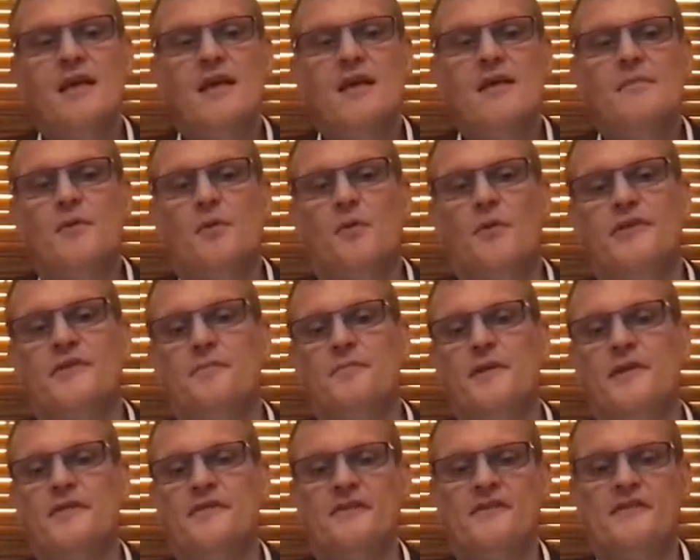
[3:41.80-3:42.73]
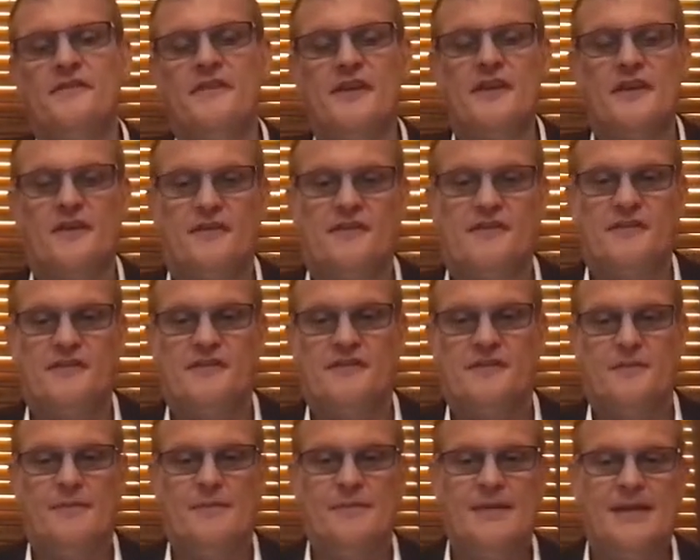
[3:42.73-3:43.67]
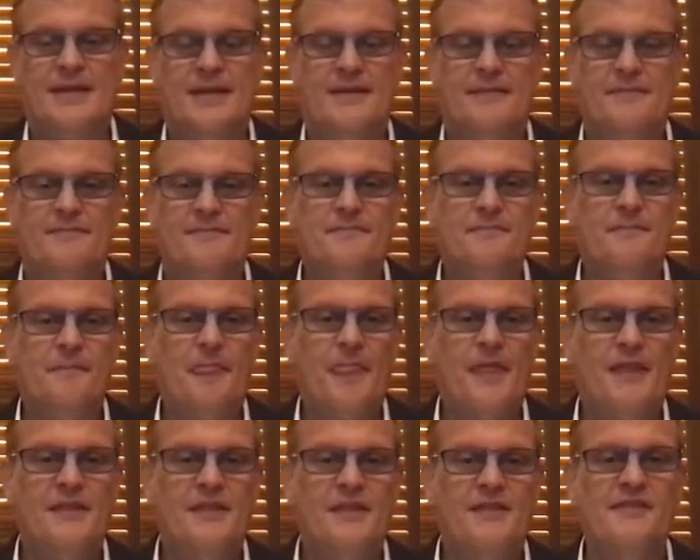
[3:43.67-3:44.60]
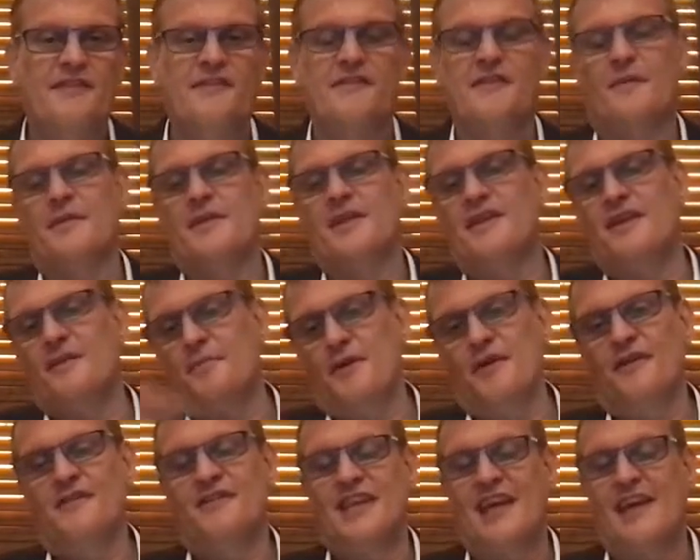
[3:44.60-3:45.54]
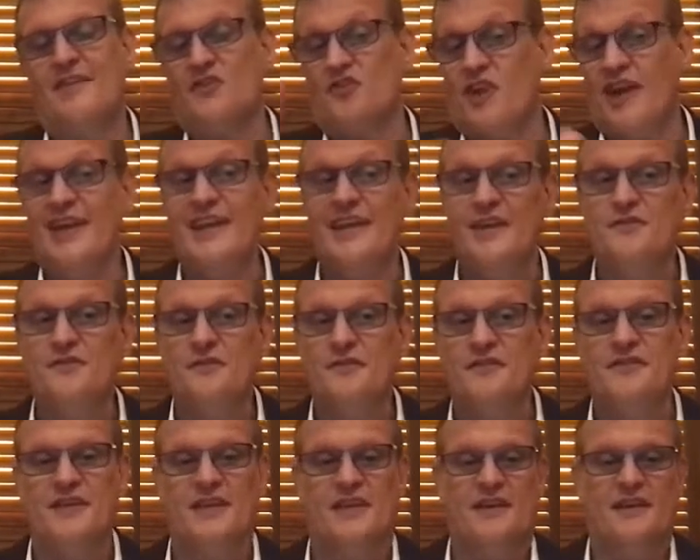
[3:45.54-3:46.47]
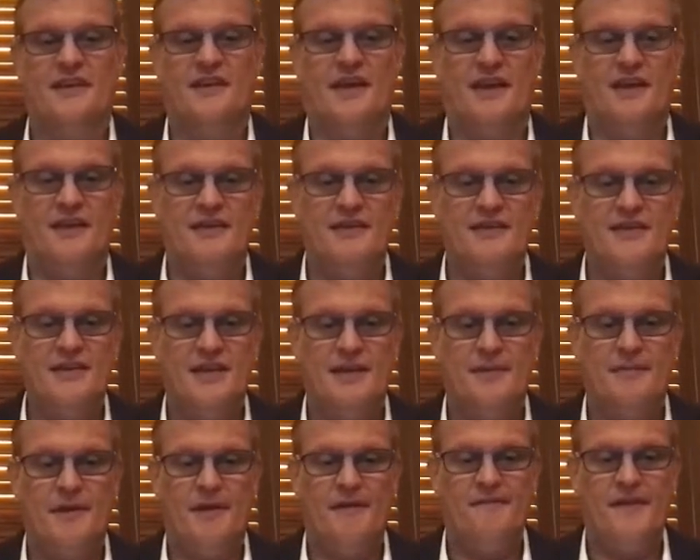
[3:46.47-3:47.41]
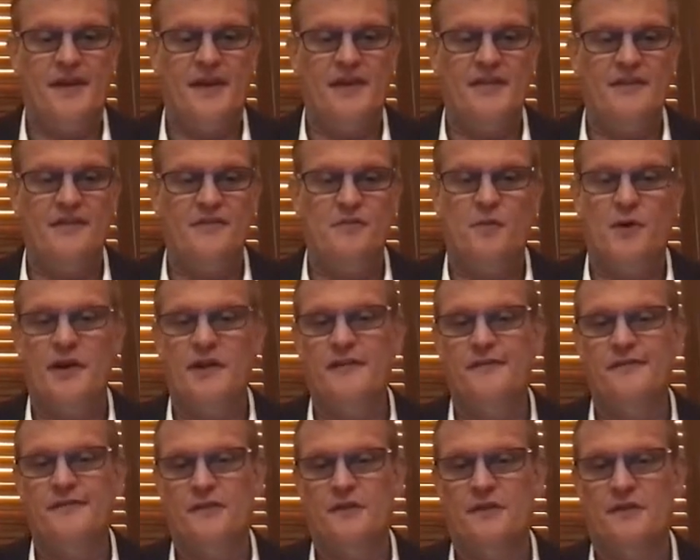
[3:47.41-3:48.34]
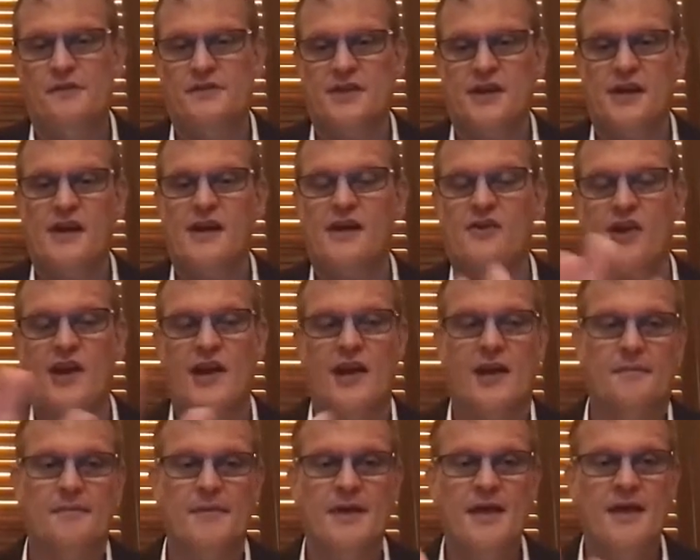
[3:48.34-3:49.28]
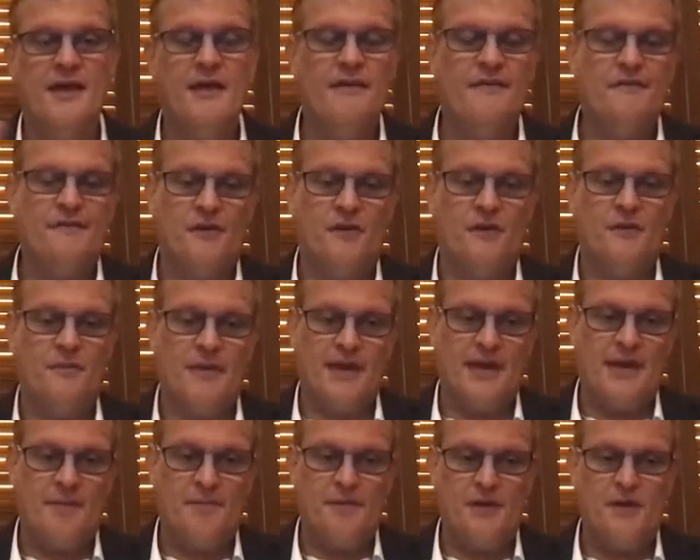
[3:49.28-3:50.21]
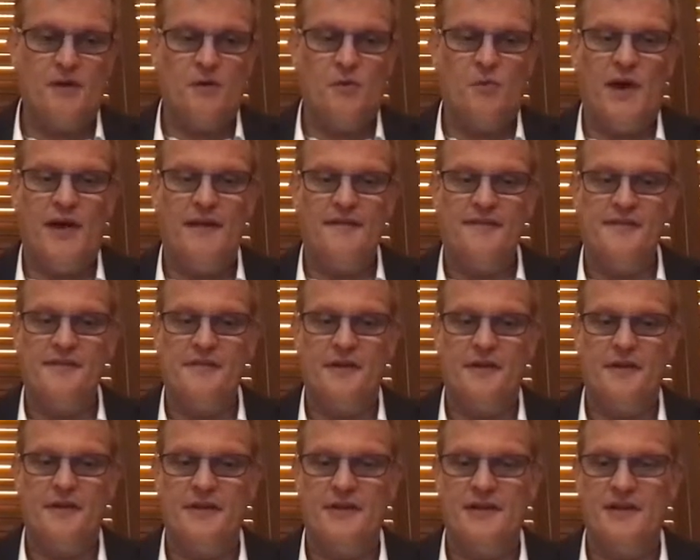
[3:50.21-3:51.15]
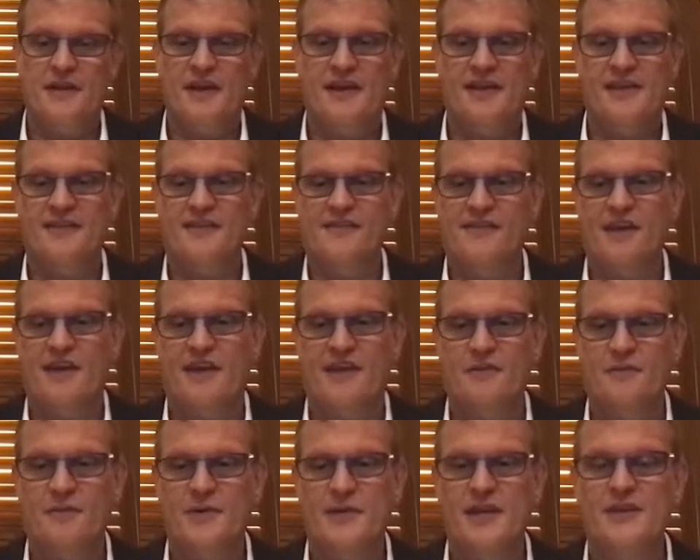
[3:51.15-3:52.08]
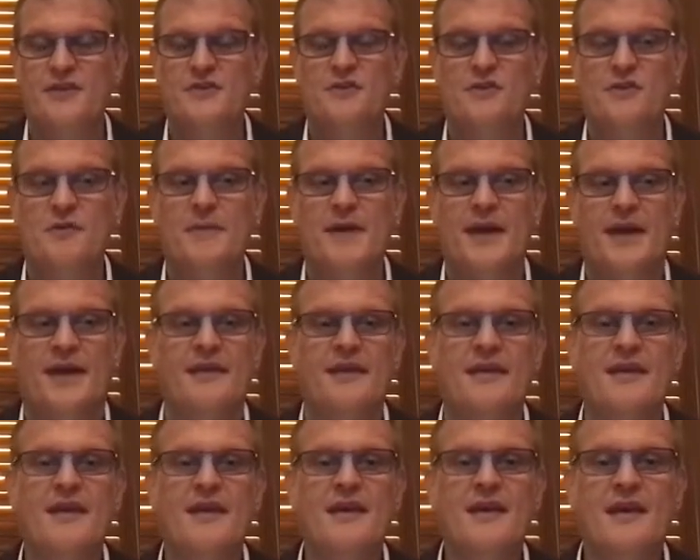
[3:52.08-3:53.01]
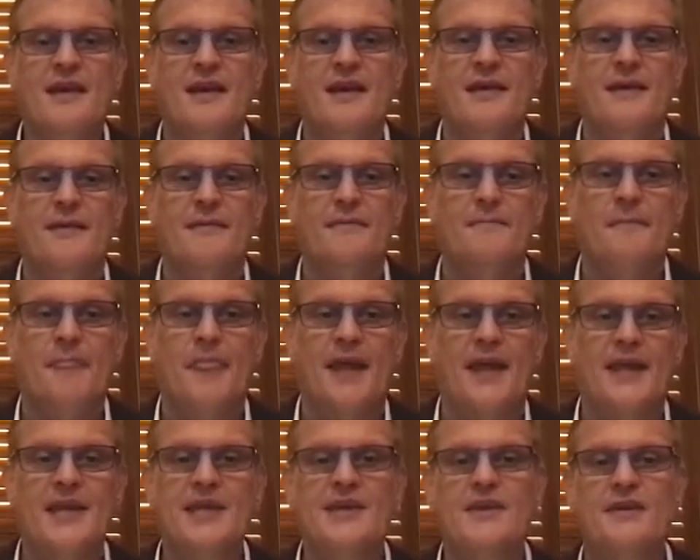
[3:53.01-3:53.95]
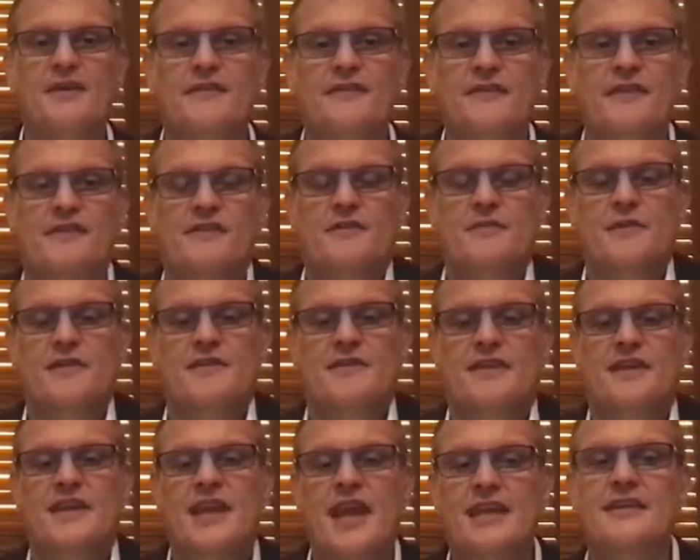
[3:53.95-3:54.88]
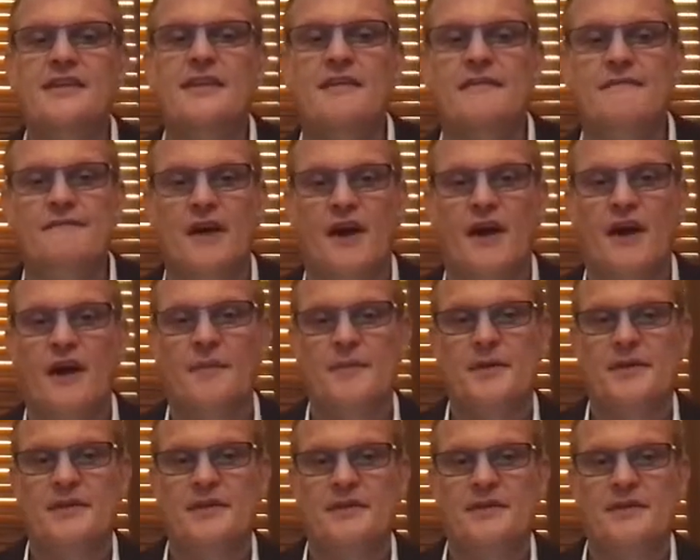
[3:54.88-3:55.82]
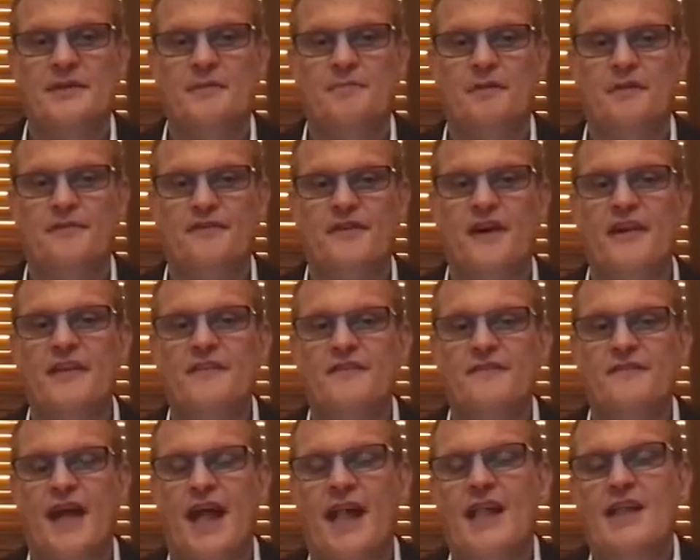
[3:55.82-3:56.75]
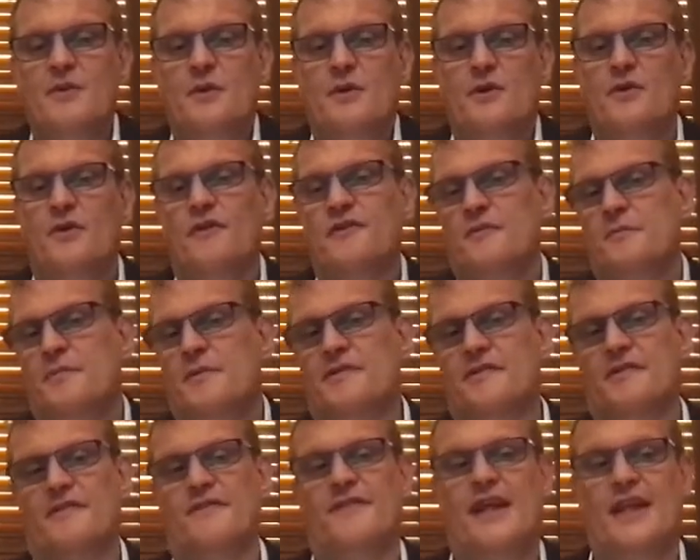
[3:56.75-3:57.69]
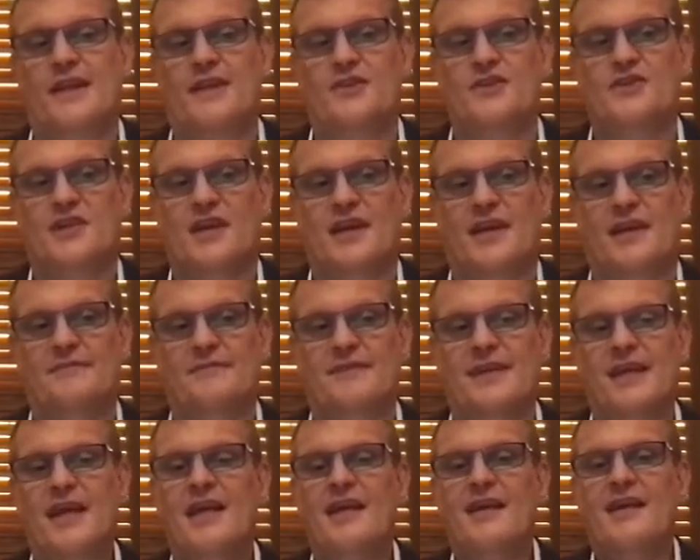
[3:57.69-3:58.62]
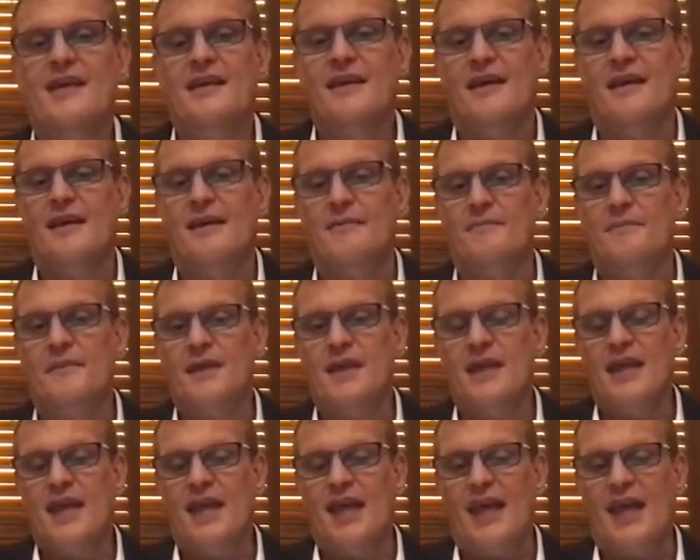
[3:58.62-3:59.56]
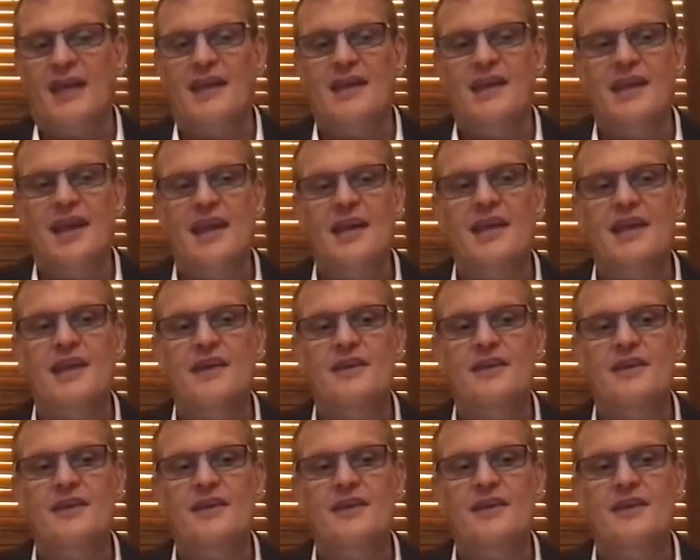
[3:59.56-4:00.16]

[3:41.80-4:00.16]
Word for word: But what's a business ecosystem? Um, this is something that I personally have a great interest in. And, and um, I found this wonderful diagram from a company called Wavestone in the United States, where they talk about um, an ecosystem is a connected environment that provides value across a business value chain. Um, and in any